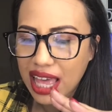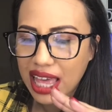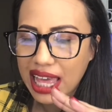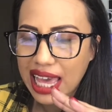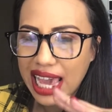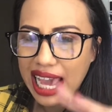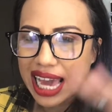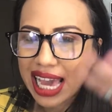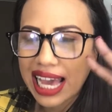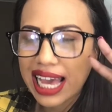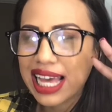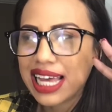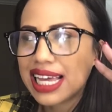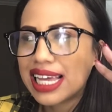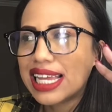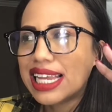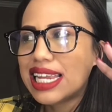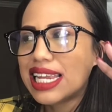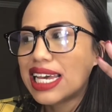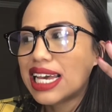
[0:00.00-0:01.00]

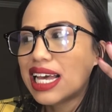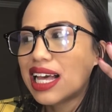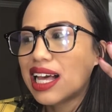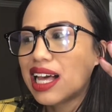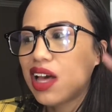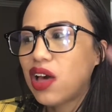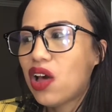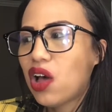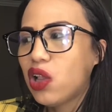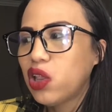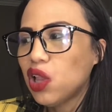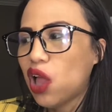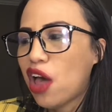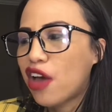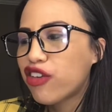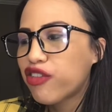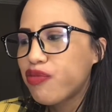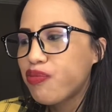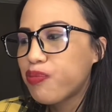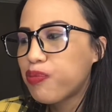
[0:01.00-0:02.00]
And a lot
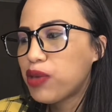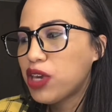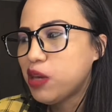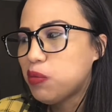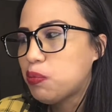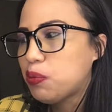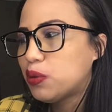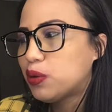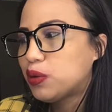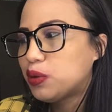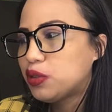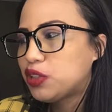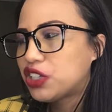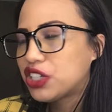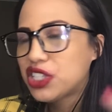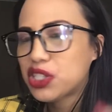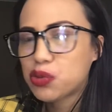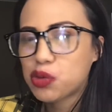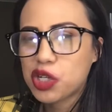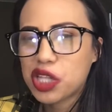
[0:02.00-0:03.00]
of people
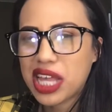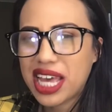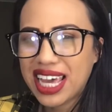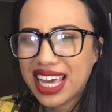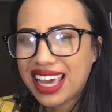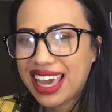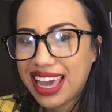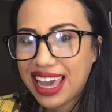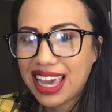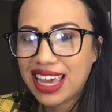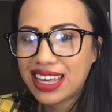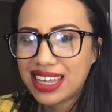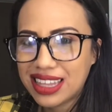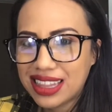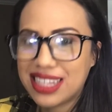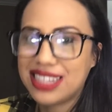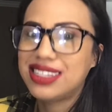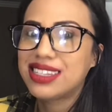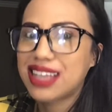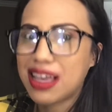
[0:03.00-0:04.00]
just were like, hey,
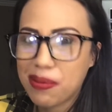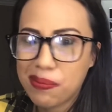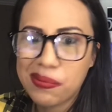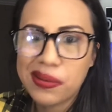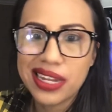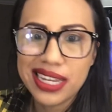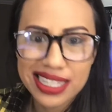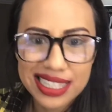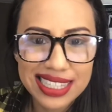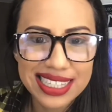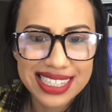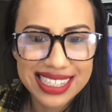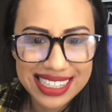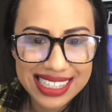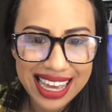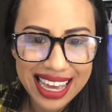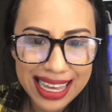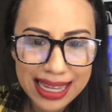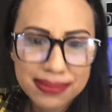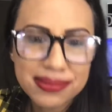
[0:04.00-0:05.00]
this company is a
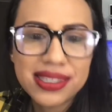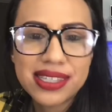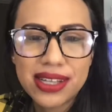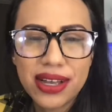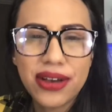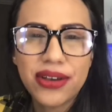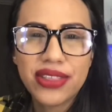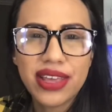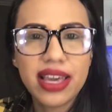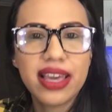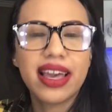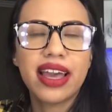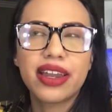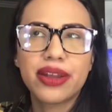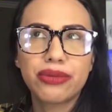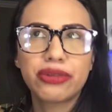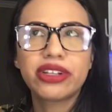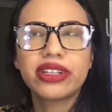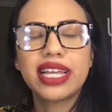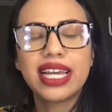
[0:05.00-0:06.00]
scam. So they kind of
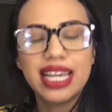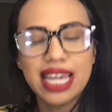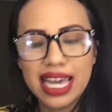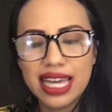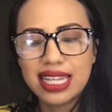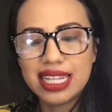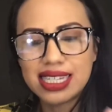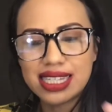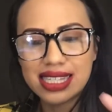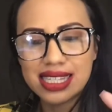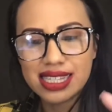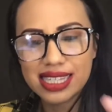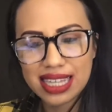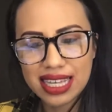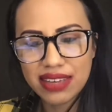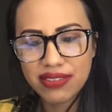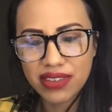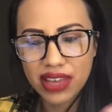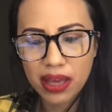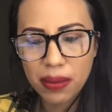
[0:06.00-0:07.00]
were like, hey, let's give
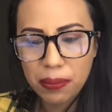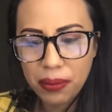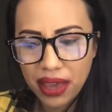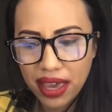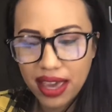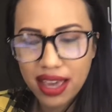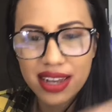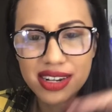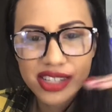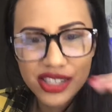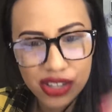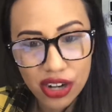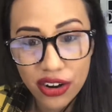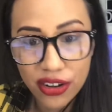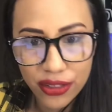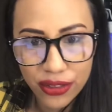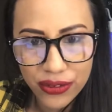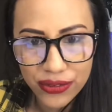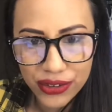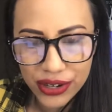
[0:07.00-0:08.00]
up and start all
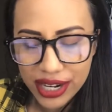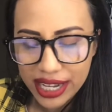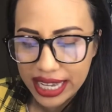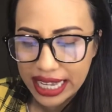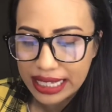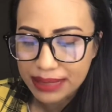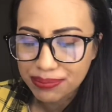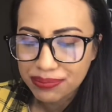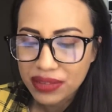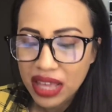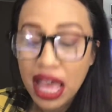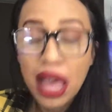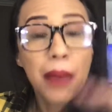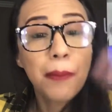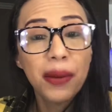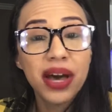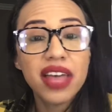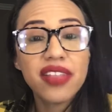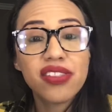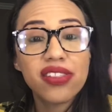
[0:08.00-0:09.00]
over again.
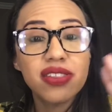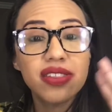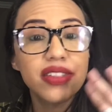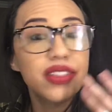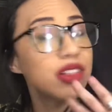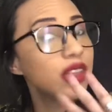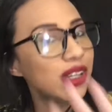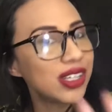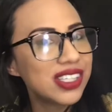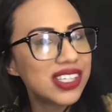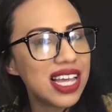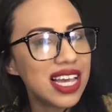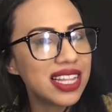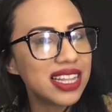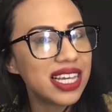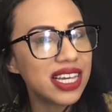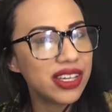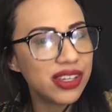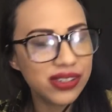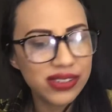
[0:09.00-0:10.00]
But looks like they
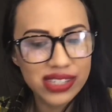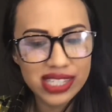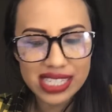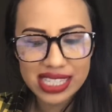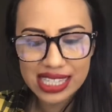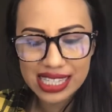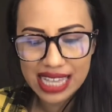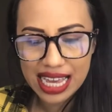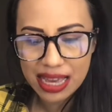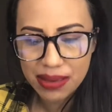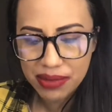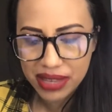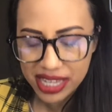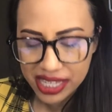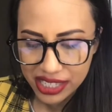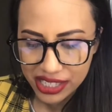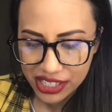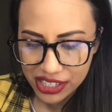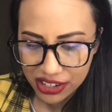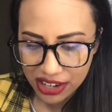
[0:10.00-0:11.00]
use the same
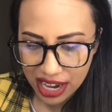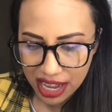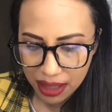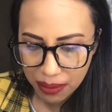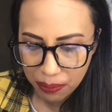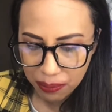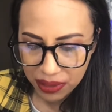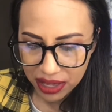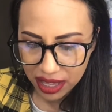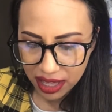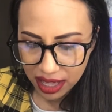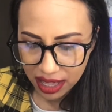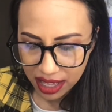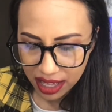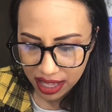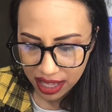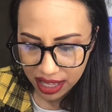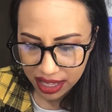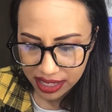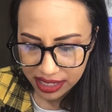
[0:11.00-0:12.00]
Instagram,
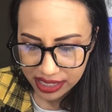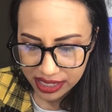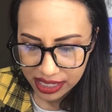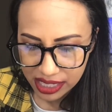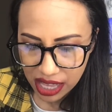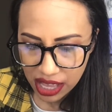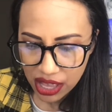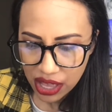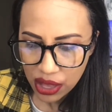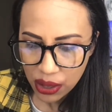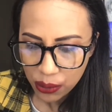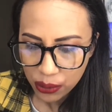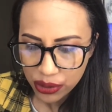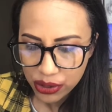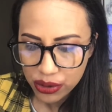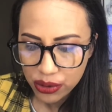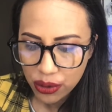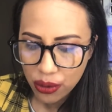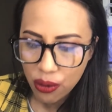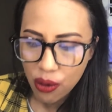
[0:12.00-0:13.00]
because when you go